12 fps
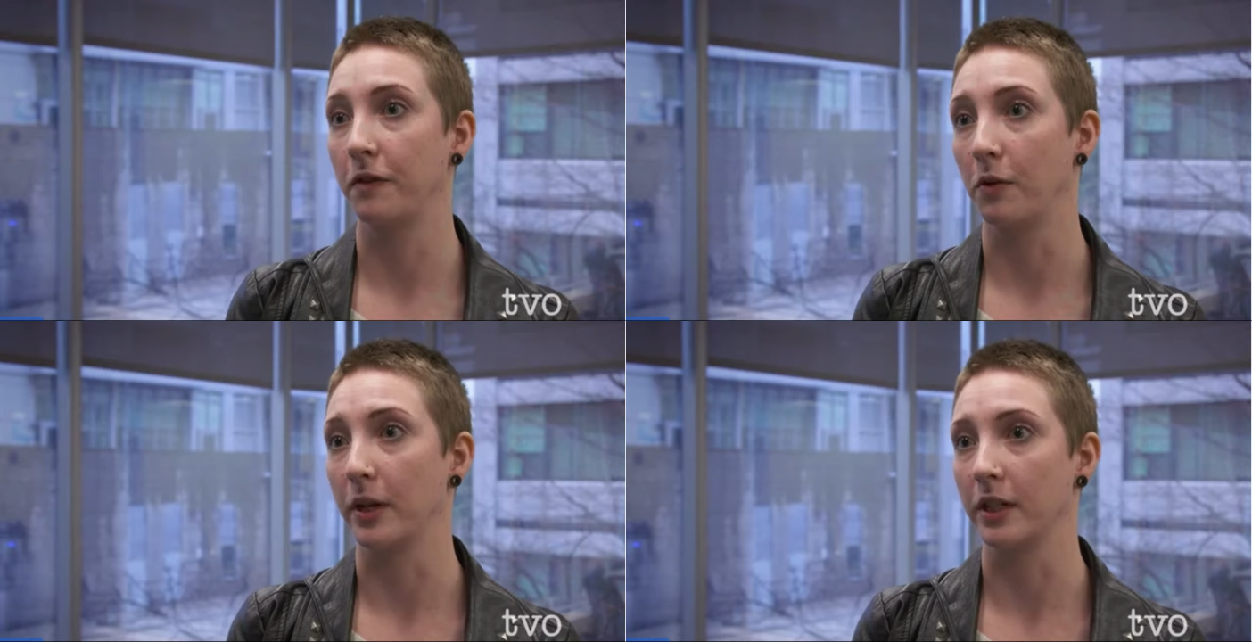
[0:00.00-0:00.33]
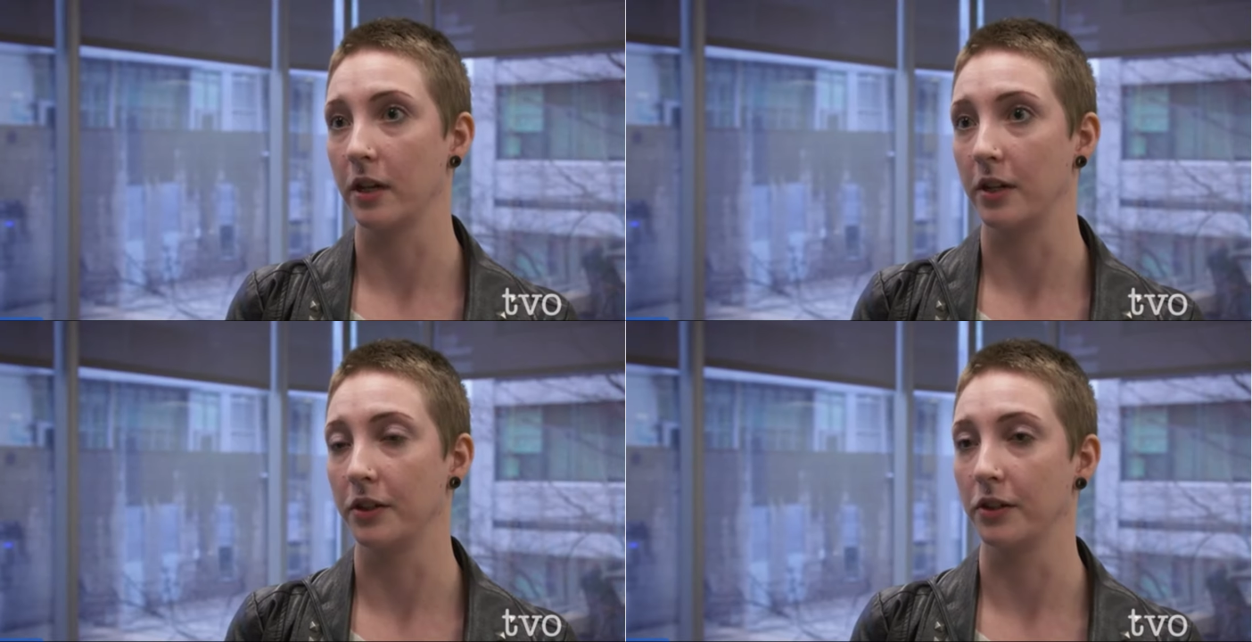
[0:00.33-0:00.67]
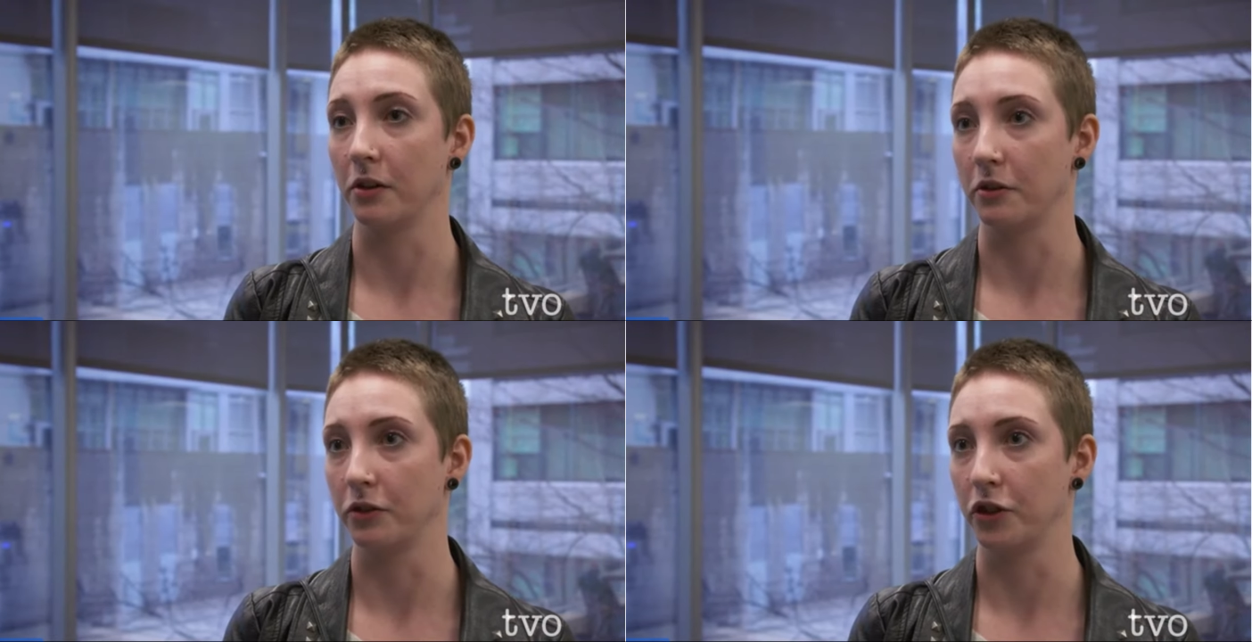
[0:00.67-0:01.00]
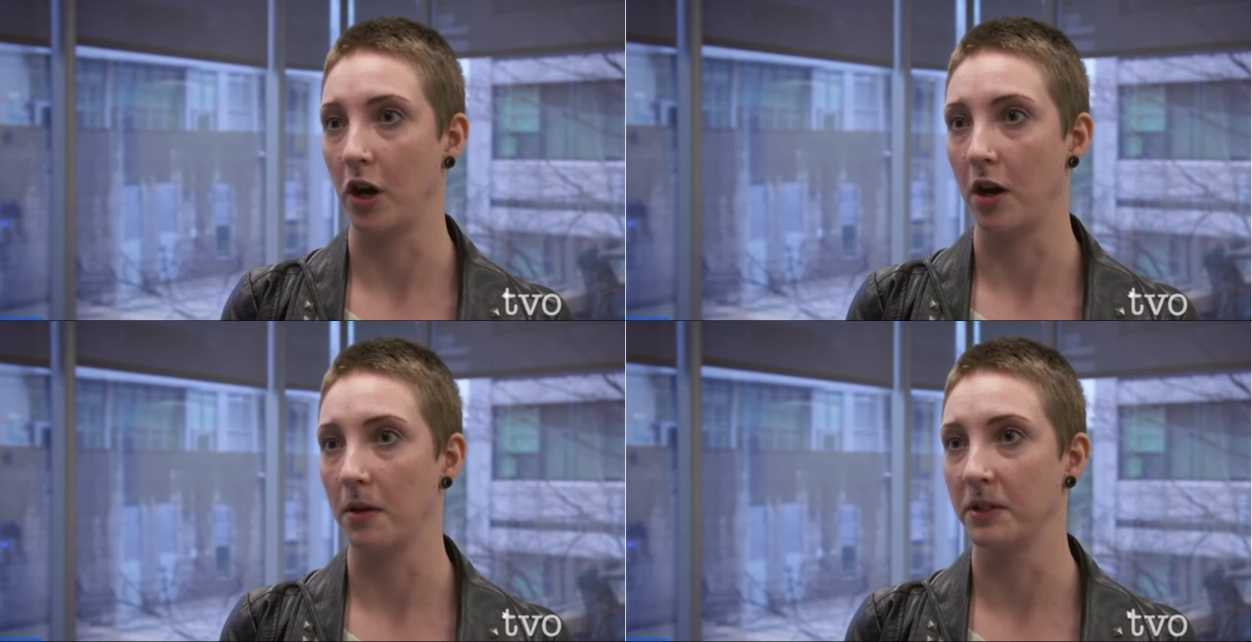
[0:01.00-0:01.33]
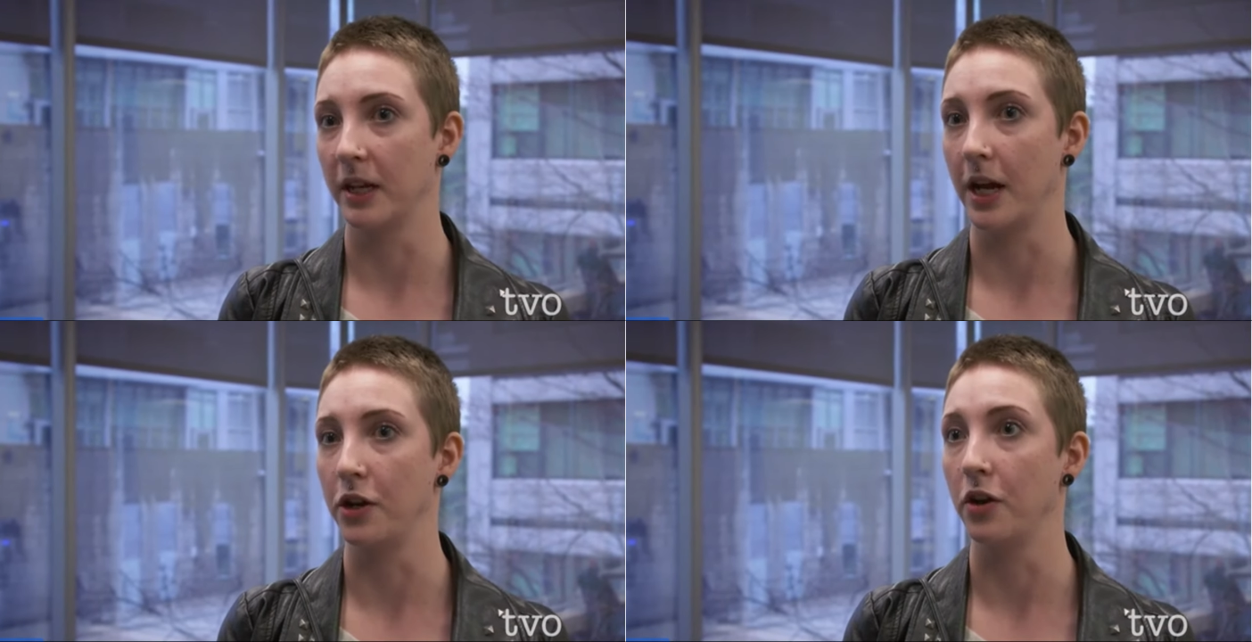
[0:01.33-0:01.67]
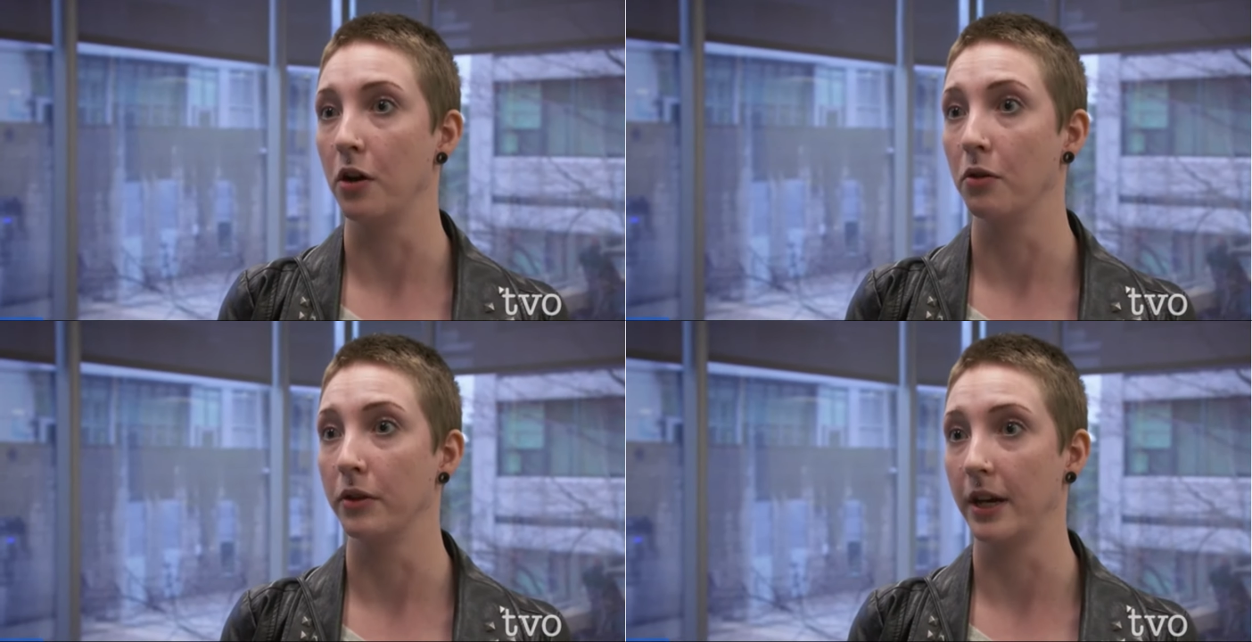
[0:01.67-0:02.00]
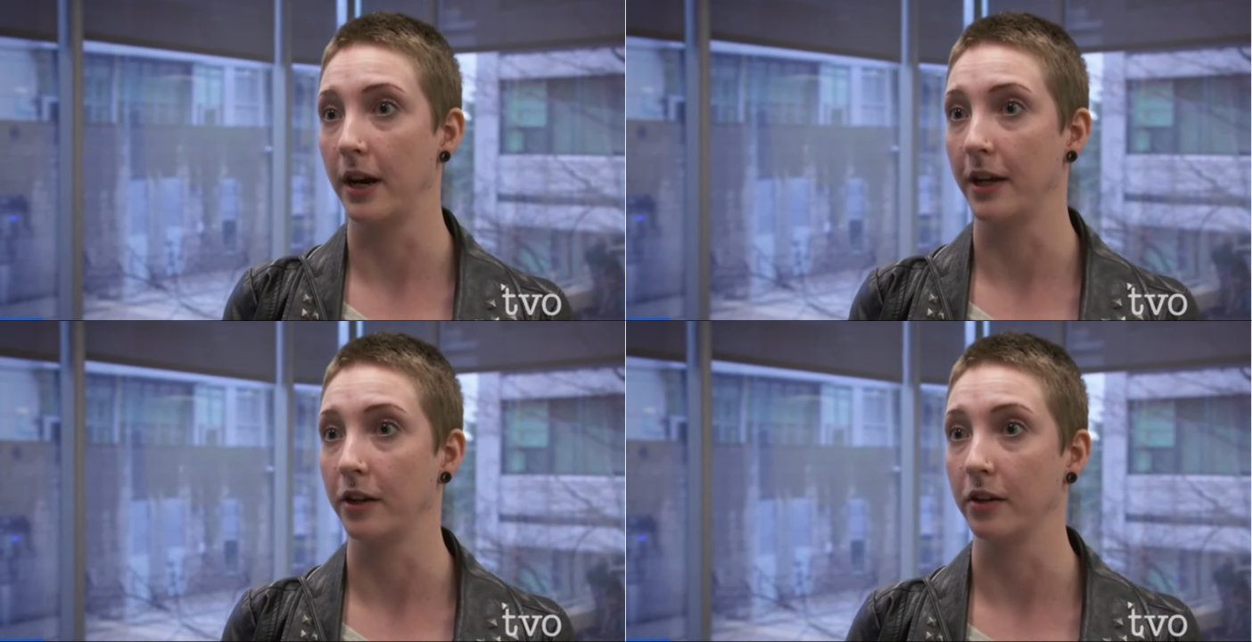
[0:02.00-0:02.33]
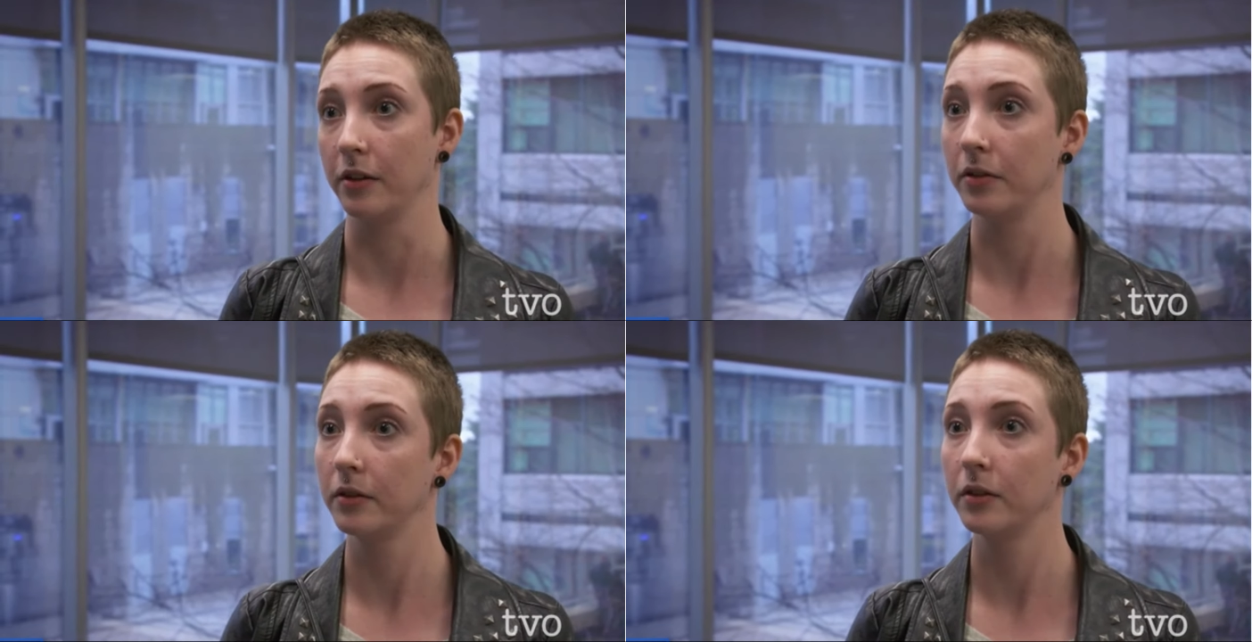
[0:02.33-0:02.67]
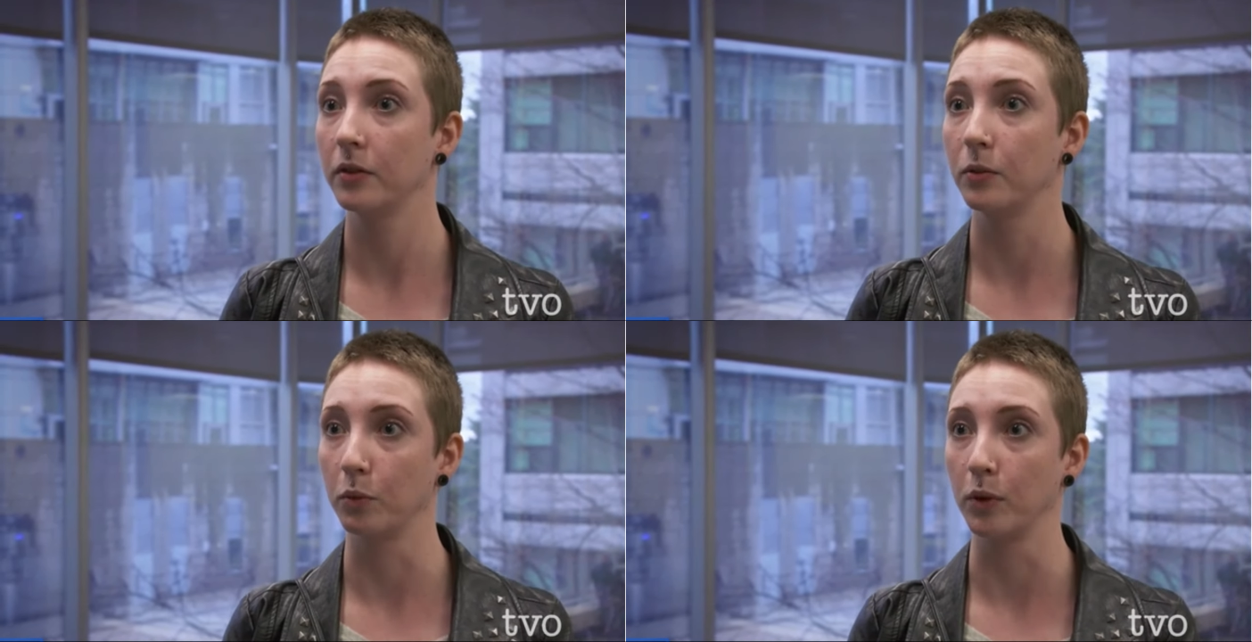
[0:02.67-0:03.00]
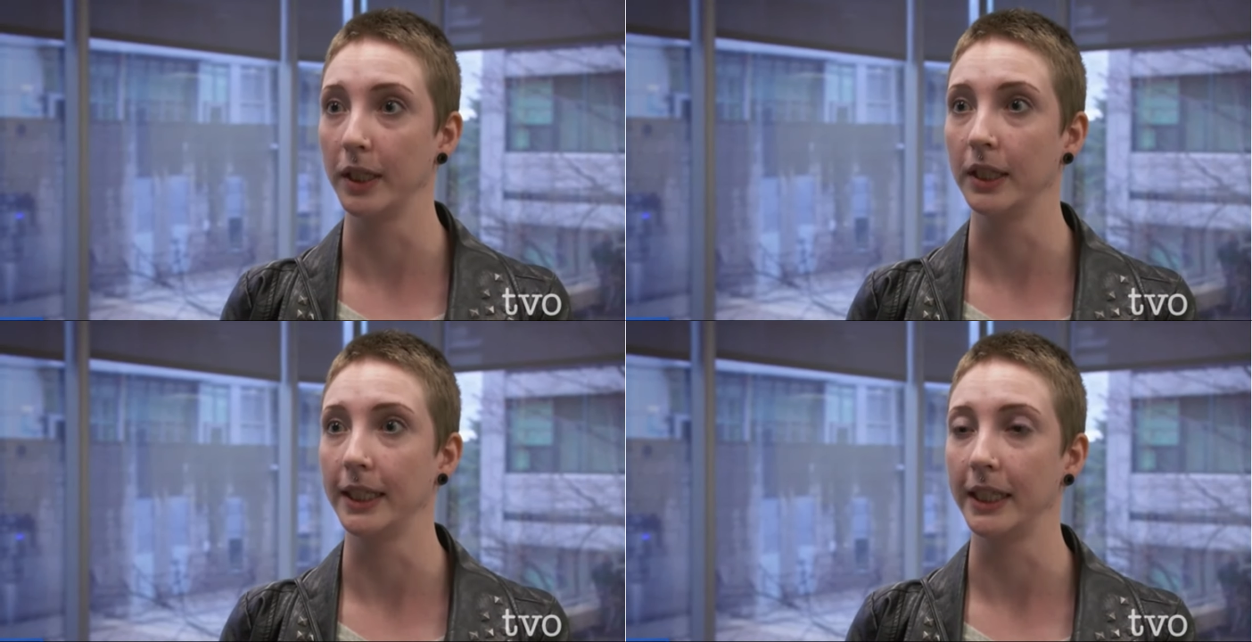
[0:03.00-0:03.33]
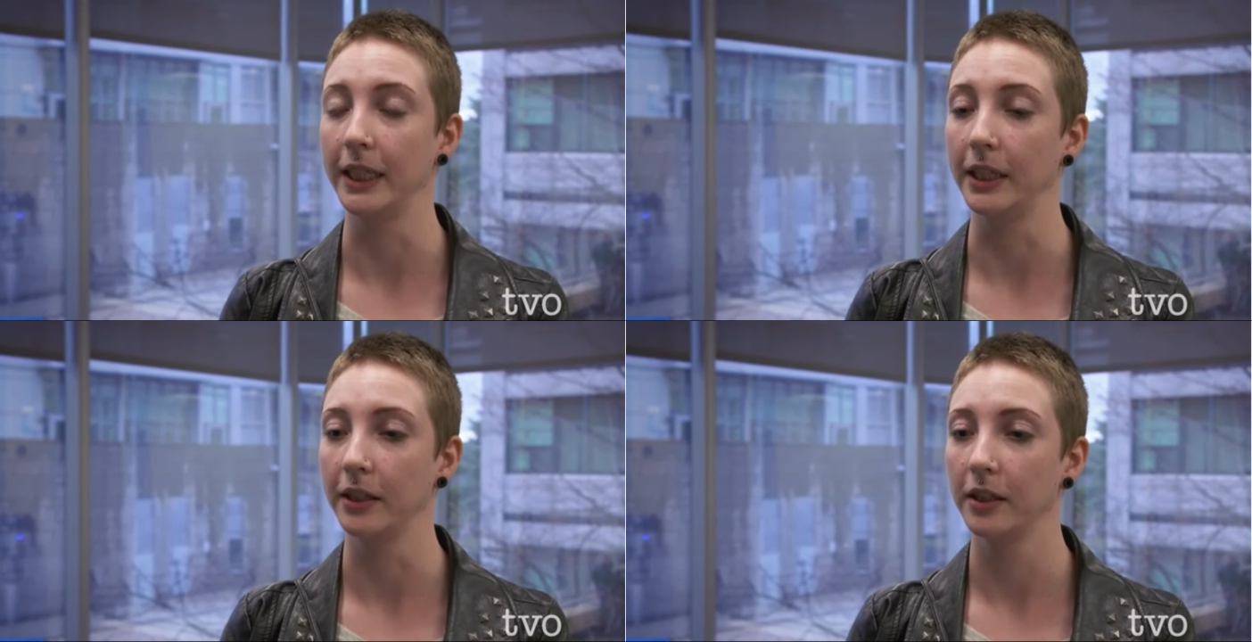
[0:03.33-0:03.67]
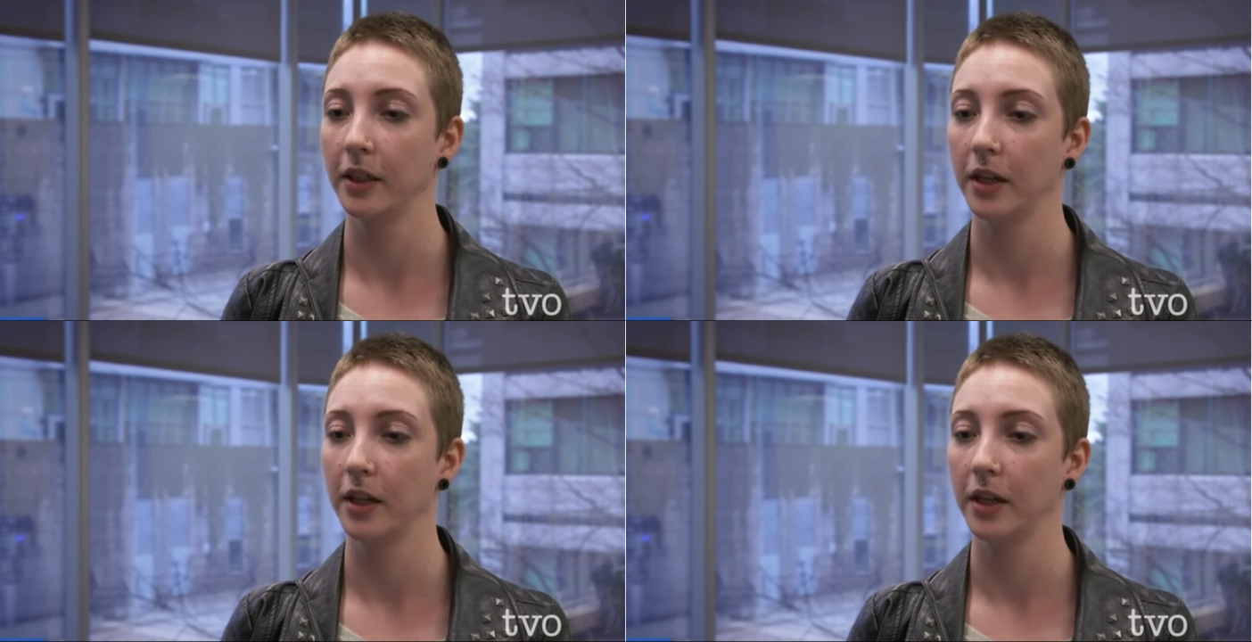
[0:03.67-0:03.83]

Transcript: focus on certain jobs that I know that I could really